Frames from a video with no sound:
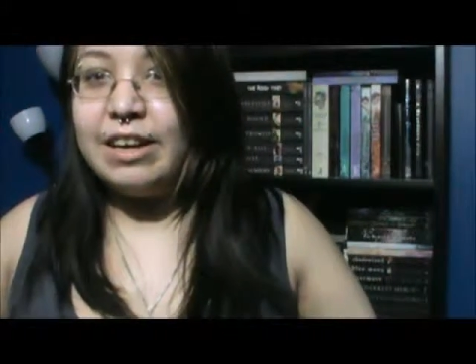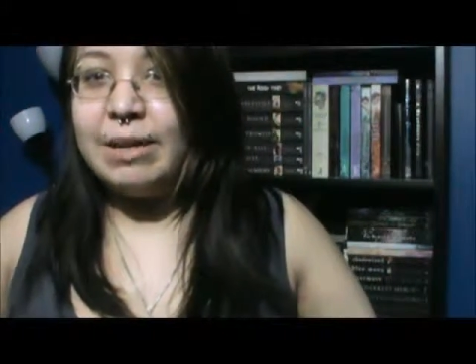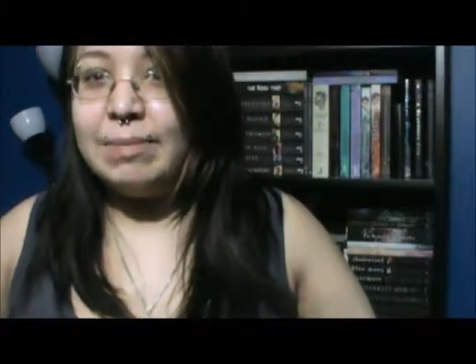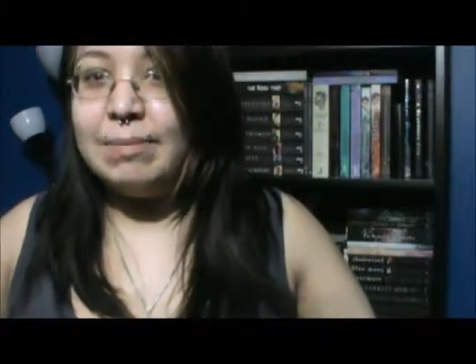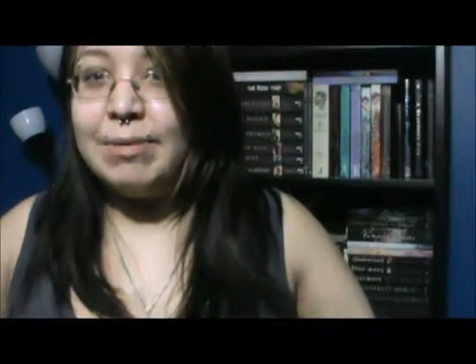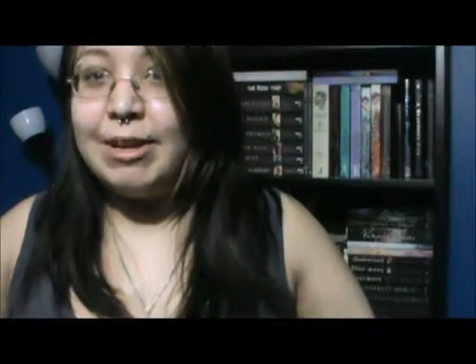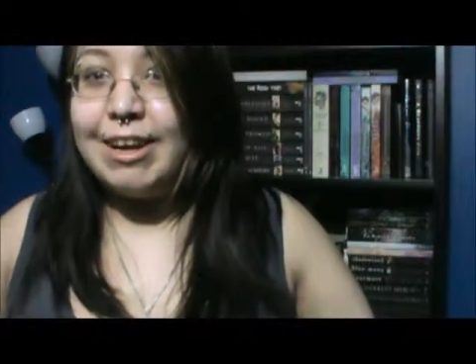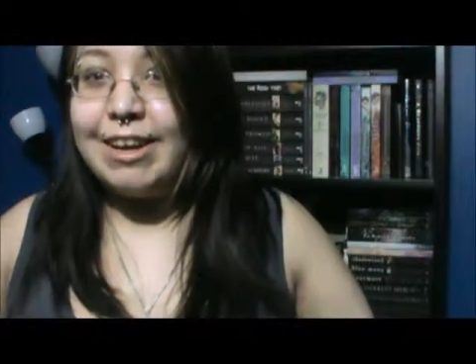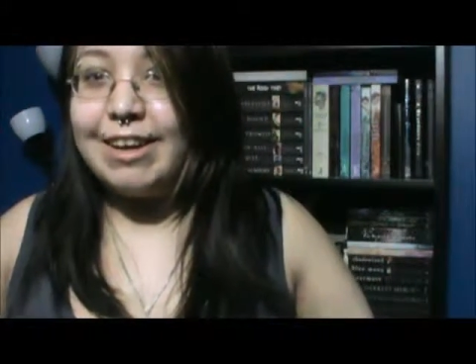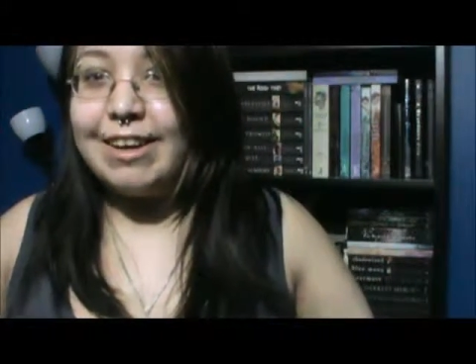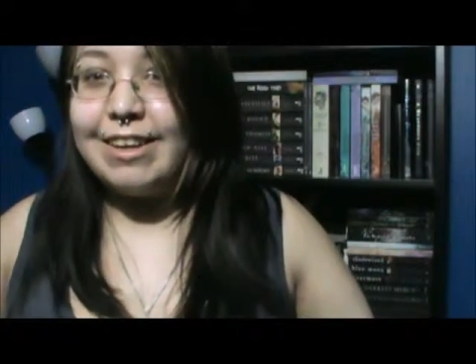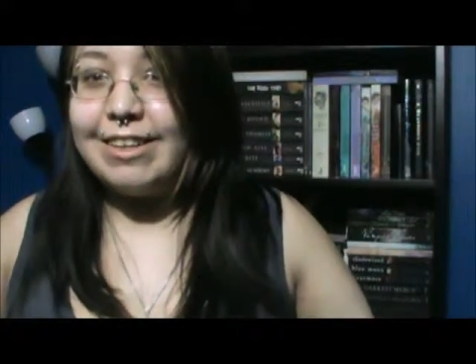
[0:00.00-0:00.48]
I'm
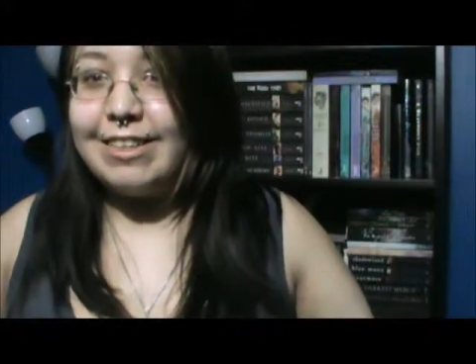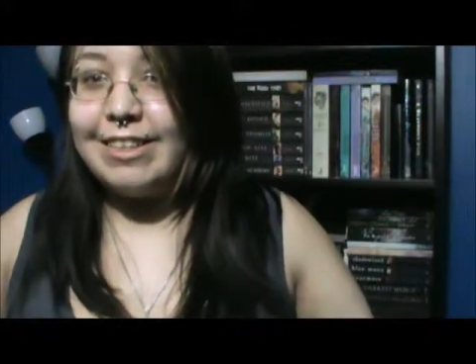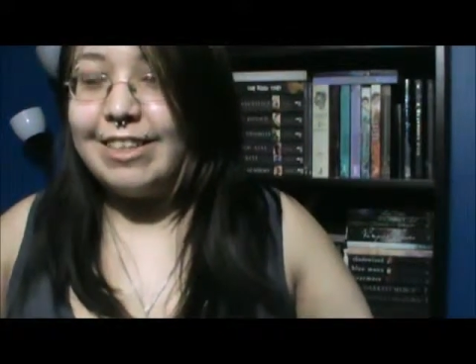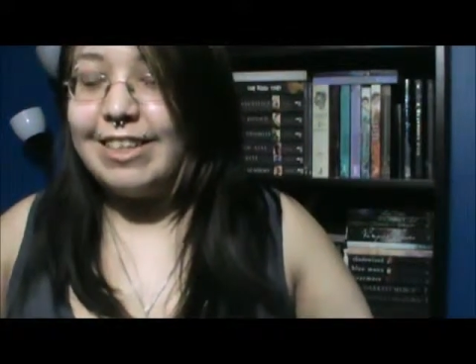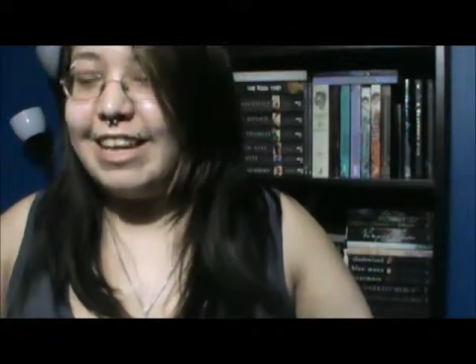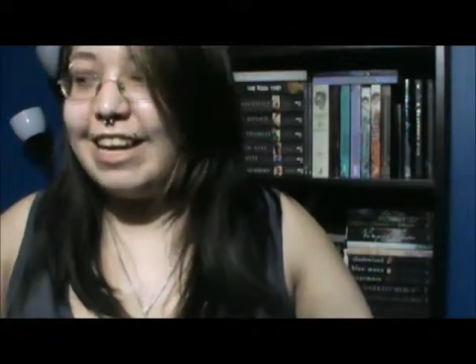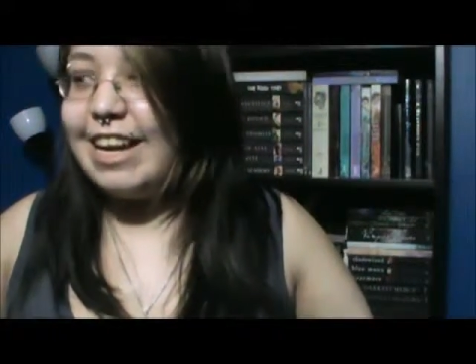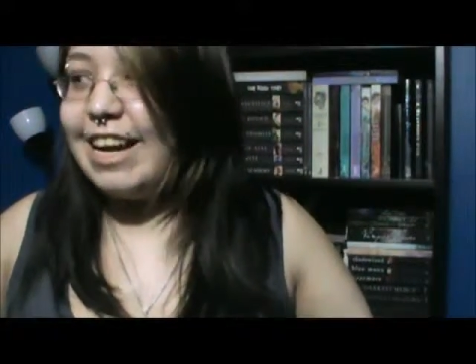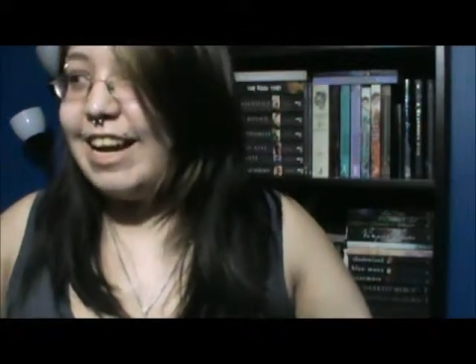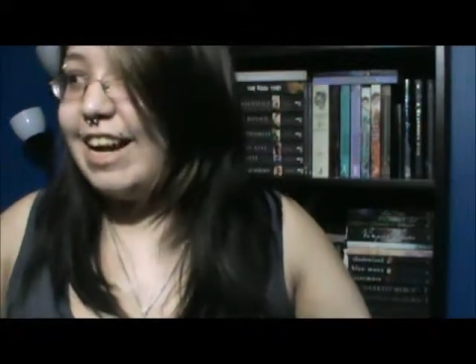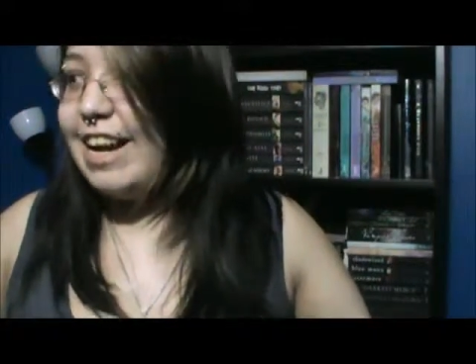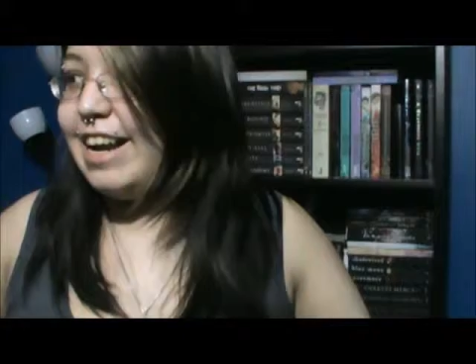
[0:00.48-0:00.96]
not gonna
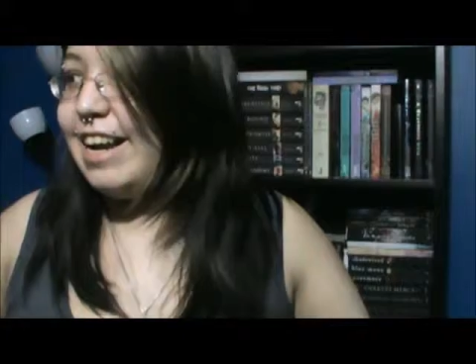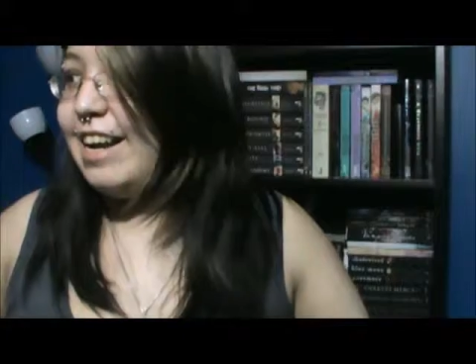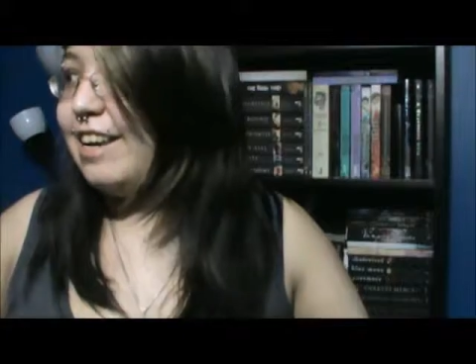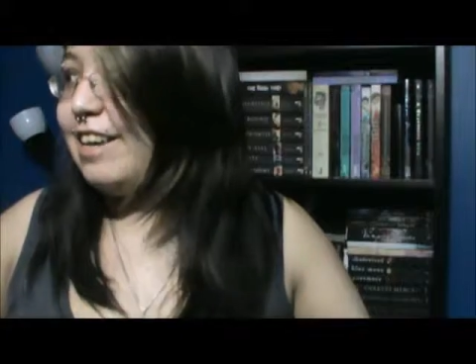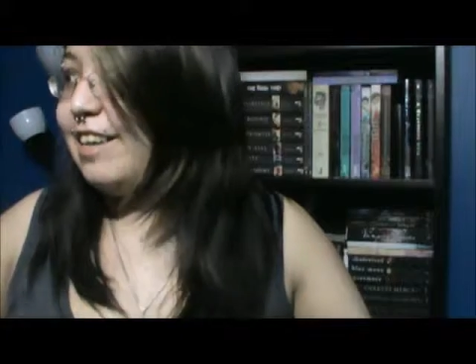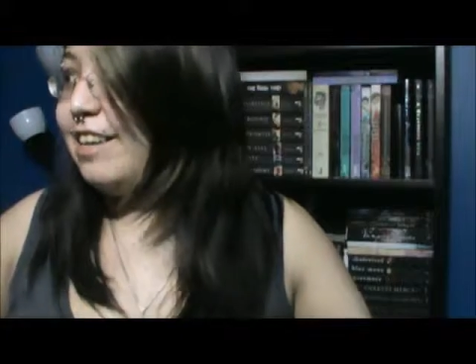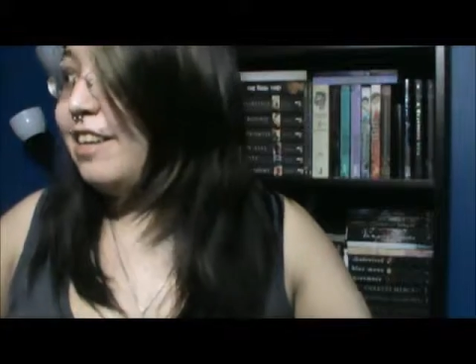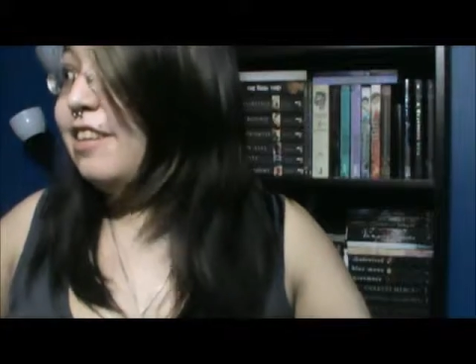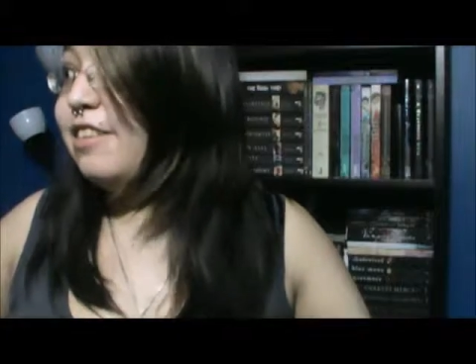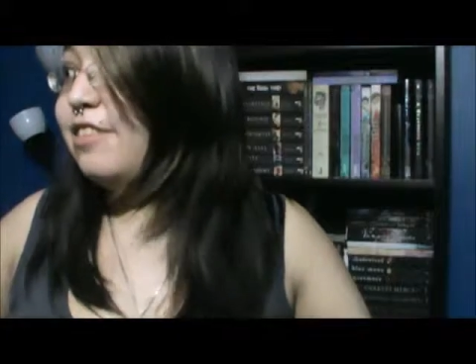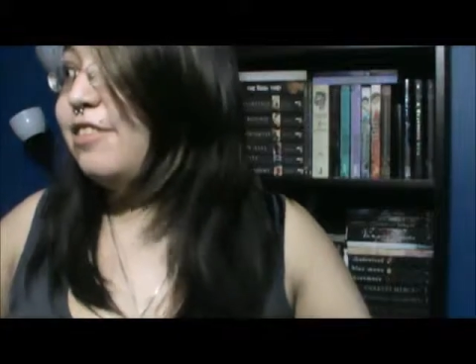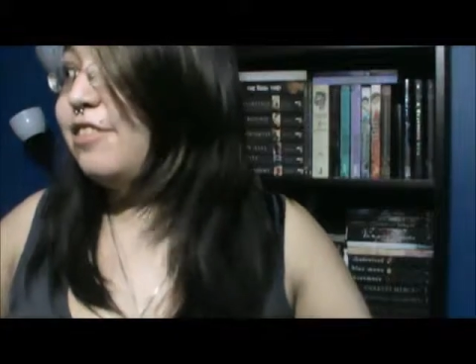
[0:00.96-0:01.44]
lie. It
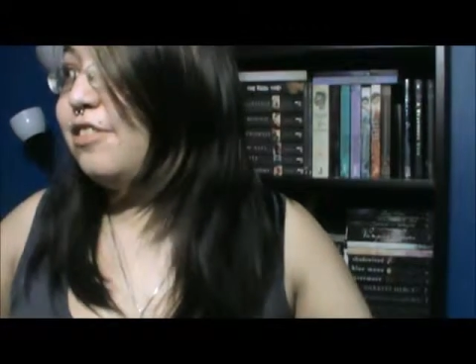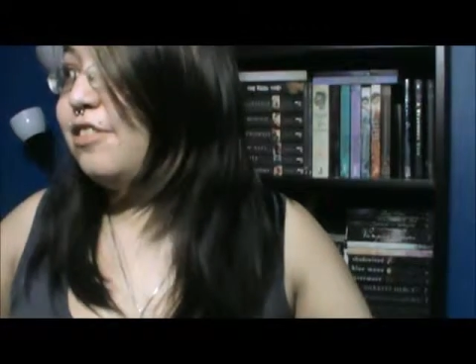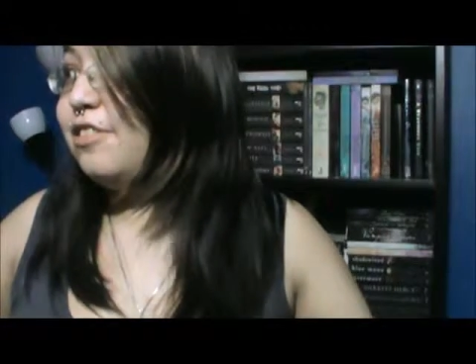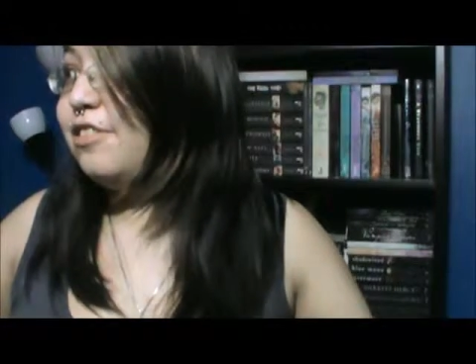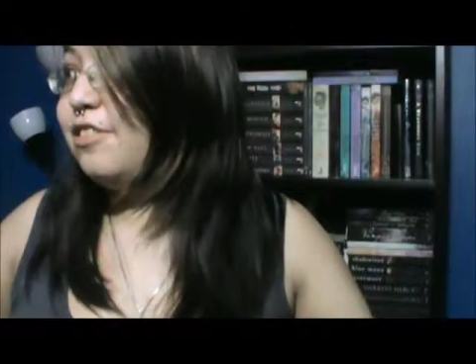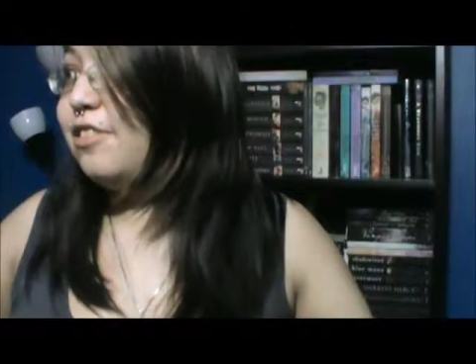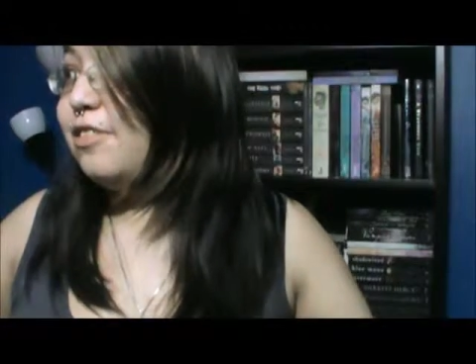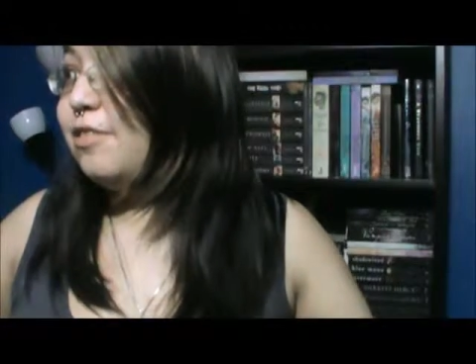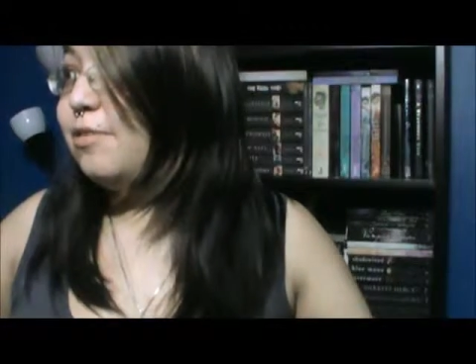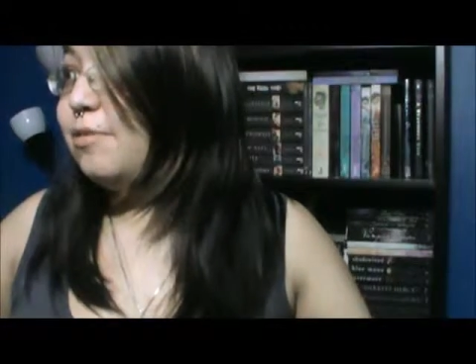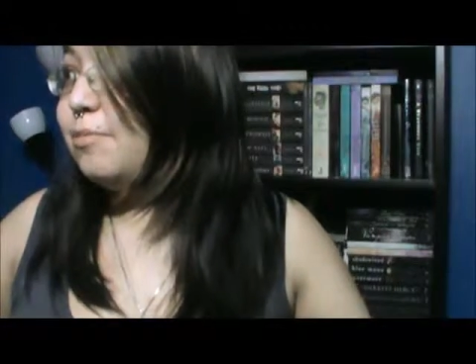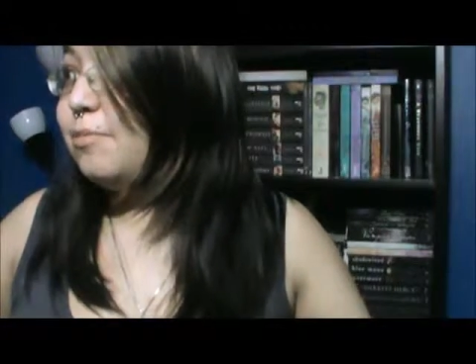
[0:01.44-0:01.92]

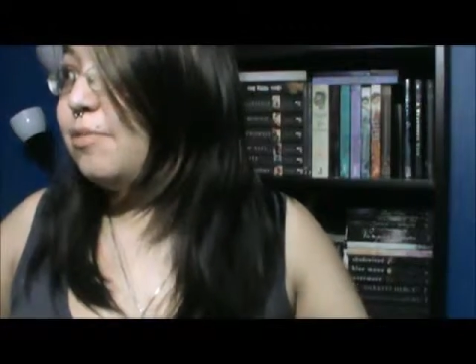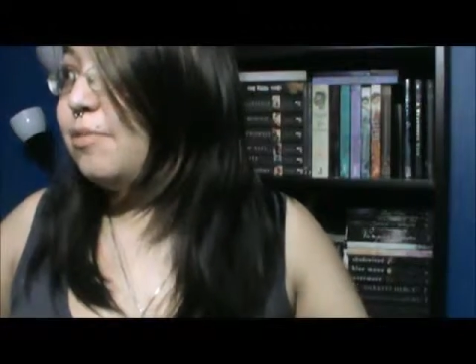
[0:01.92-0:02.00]
is